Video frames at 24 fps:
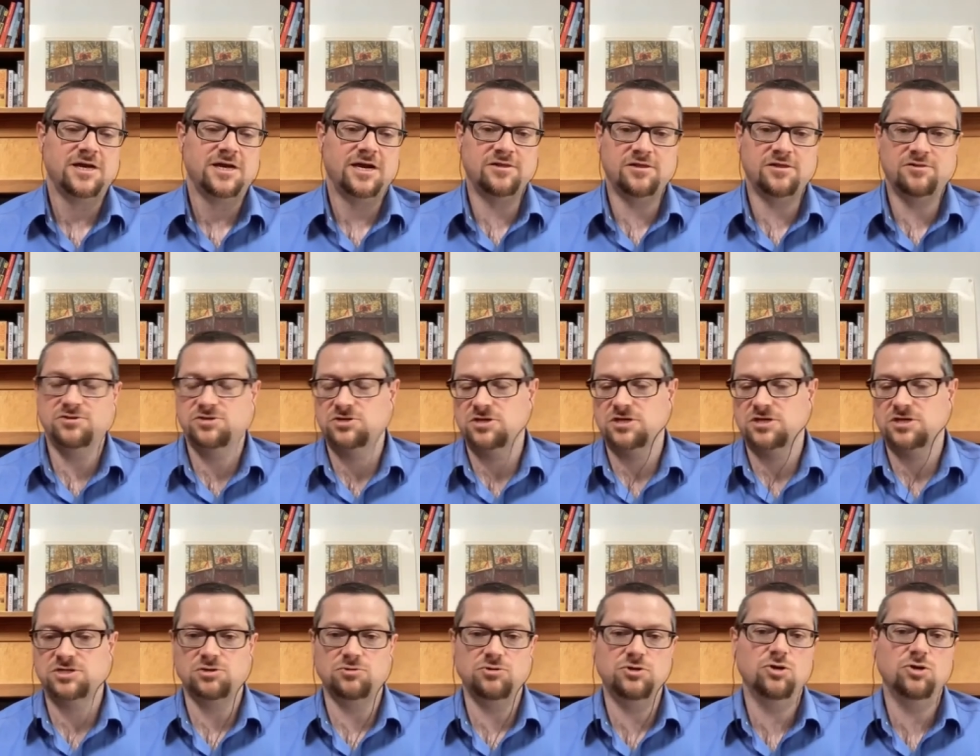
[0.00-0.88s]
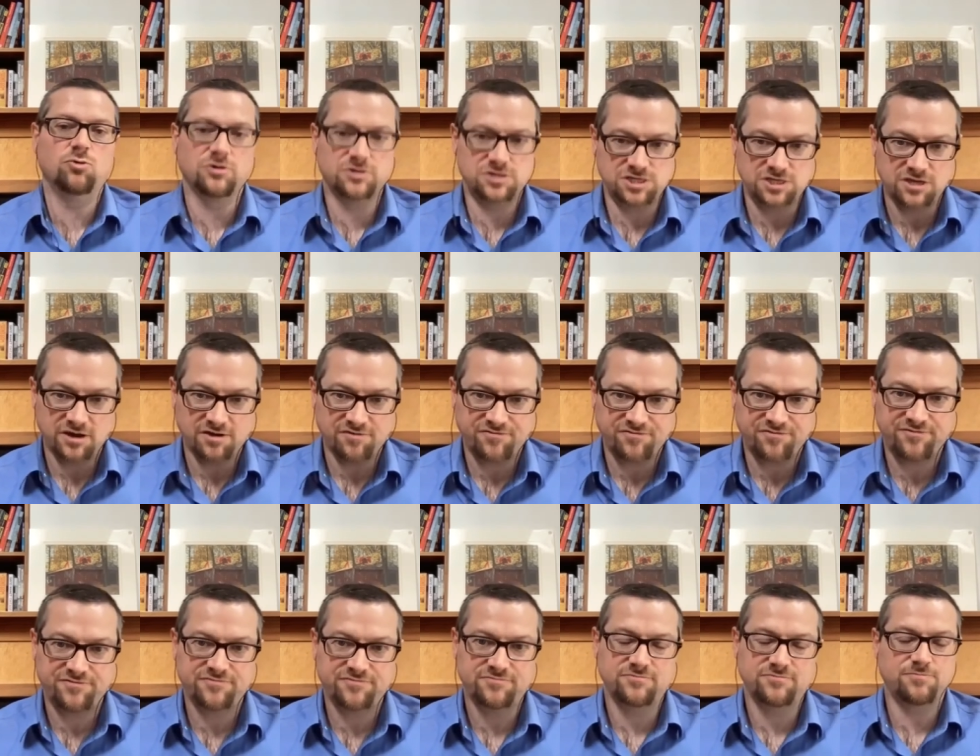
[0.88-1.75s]
And then there's also newer
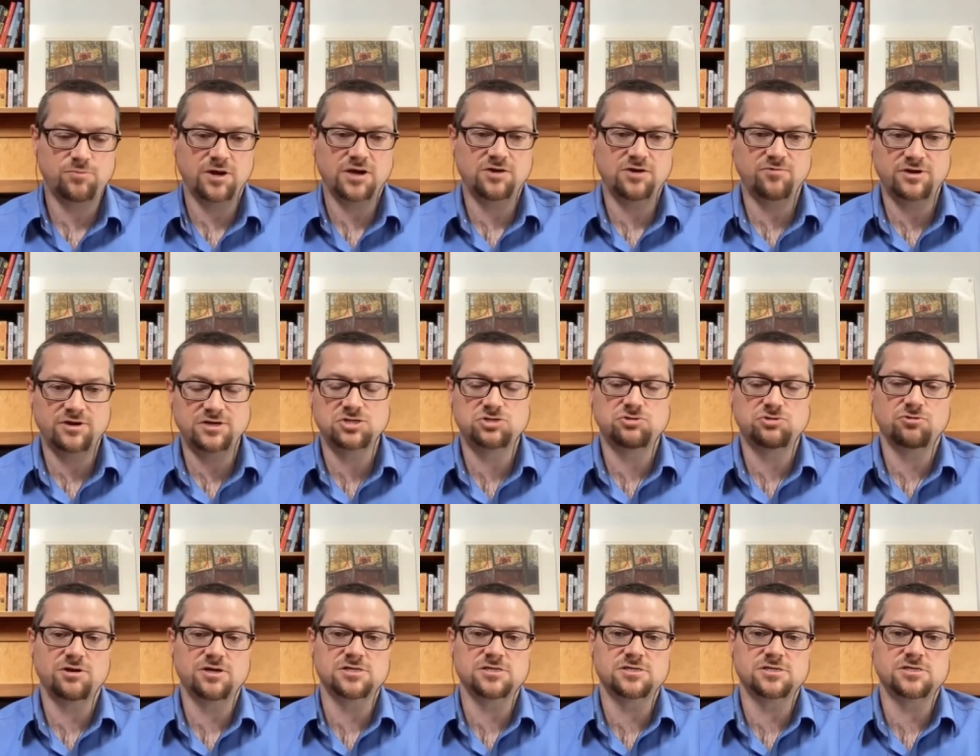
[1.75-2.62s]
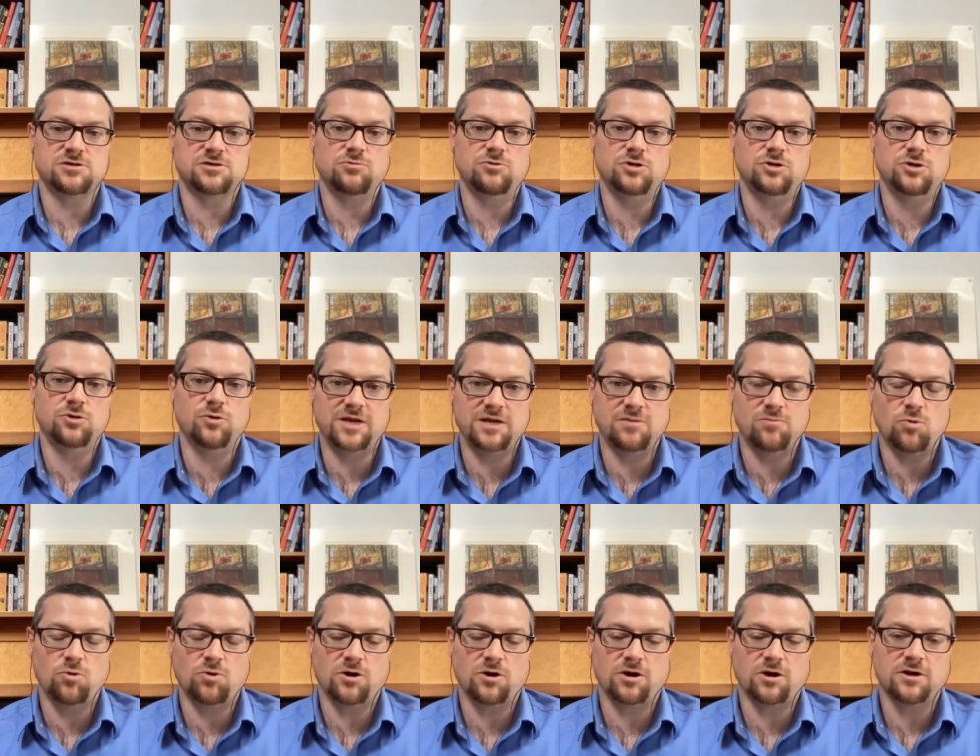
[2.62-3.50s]
stuff. Brand registry isn't so new
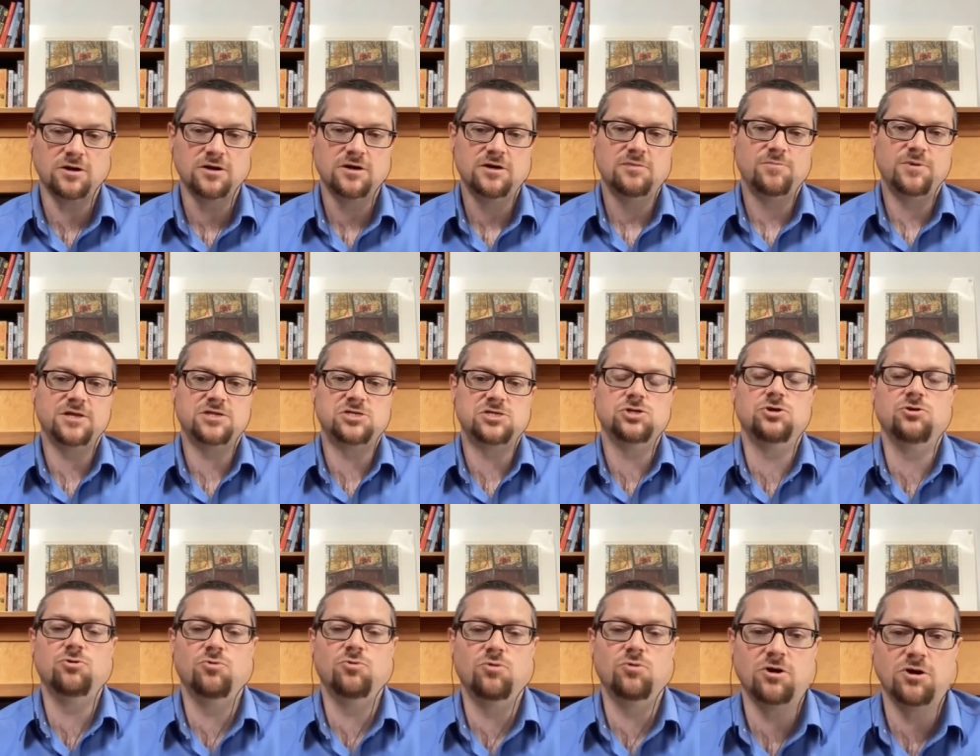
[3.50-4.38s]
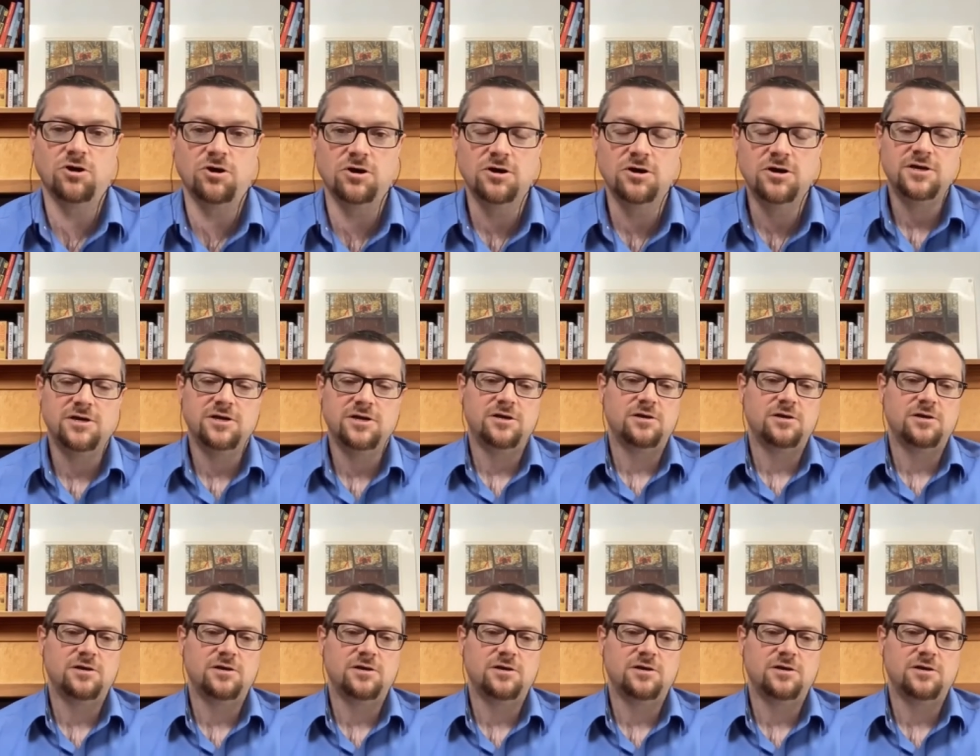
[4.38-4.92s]
anymore, but it's newer.